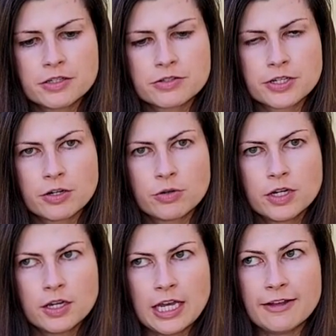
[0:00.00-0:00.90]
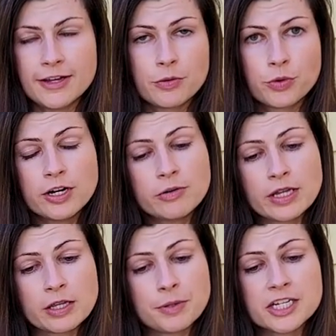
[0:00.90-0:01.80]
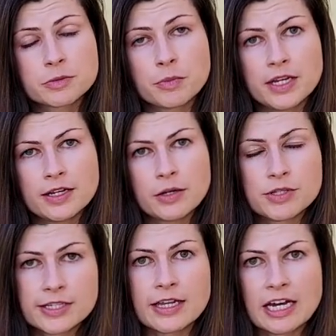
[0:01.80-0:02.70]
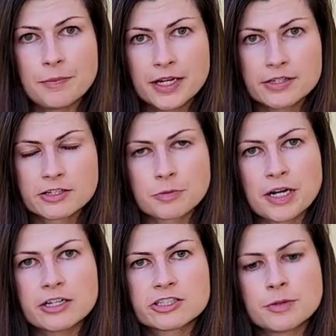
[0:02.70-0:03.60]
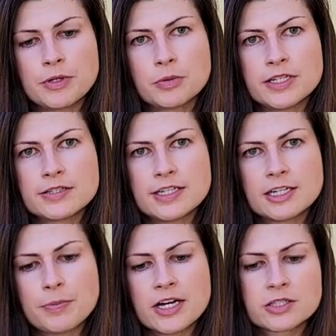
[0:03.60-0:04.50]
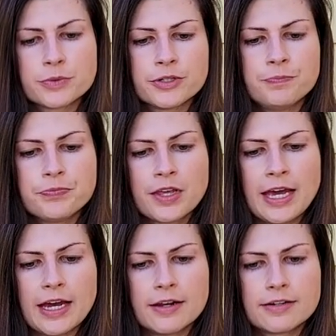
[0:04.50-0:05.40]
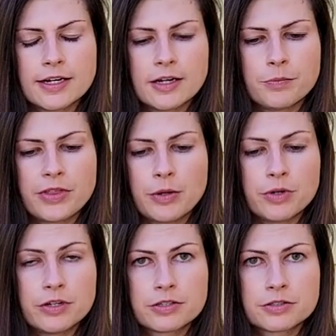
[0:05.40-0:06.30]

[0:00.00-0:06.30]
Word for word: So if it were with impossible, it would say that because there's a partnership between Disney and Impossible, and um, they would